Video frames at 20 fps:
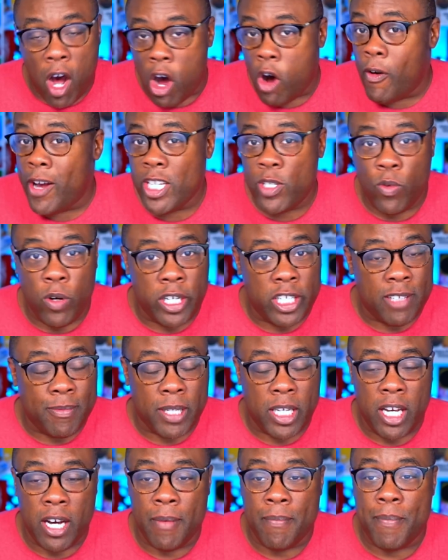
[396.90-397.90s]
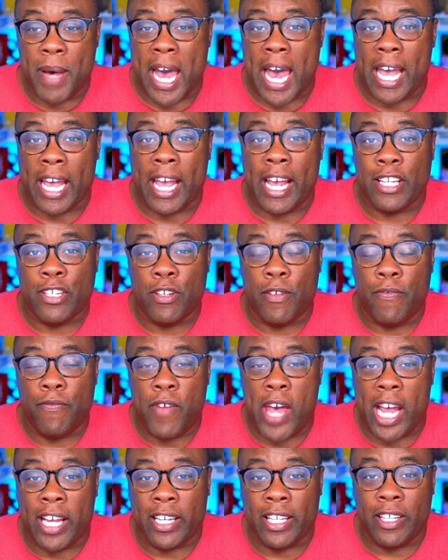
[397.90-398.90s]
Always wanted them to come back, and so the
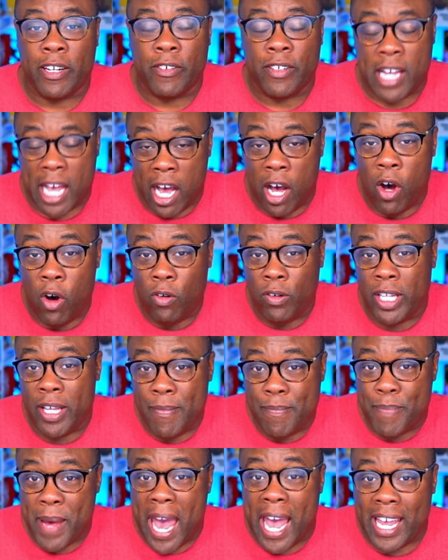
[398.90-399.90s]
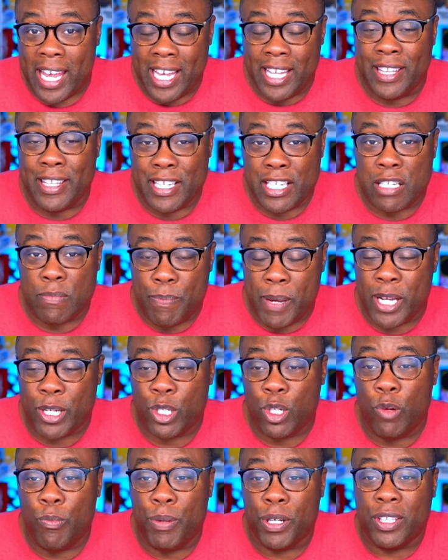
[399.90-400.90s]
fact that they're not only back in this
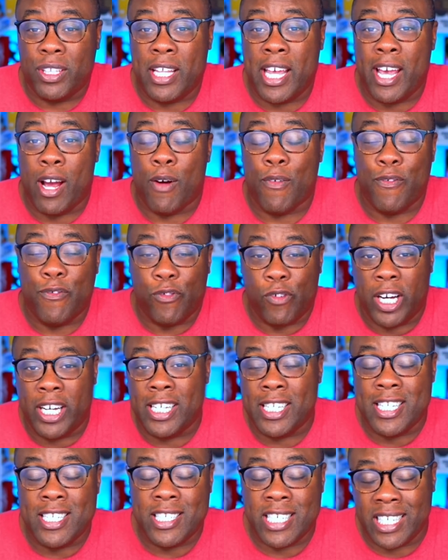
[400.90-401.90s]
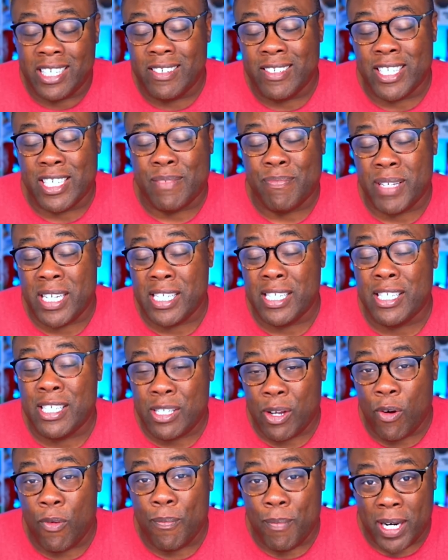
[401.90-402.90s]
special, but they are front and center just means
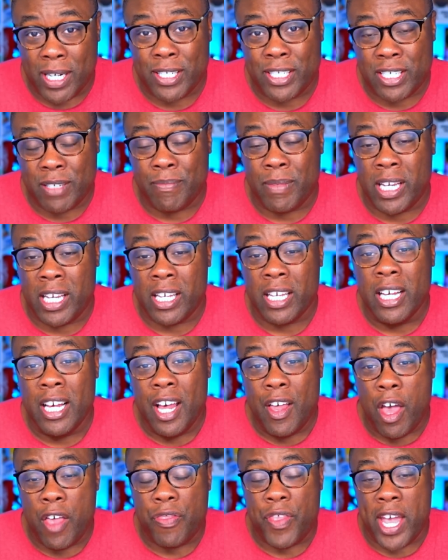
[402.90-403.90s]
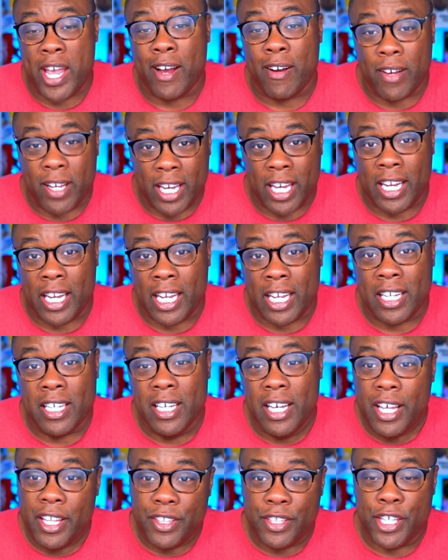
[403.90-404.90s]
so much to me that they are getting
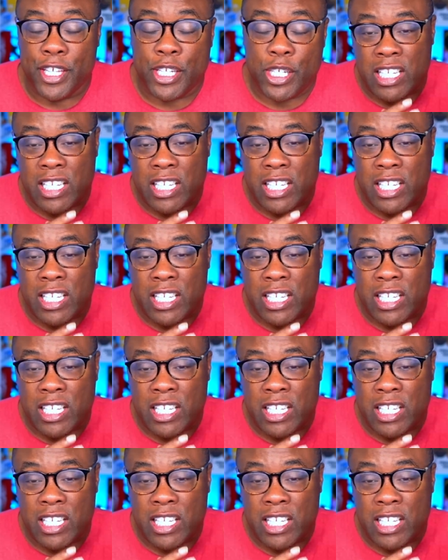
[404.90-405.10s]
this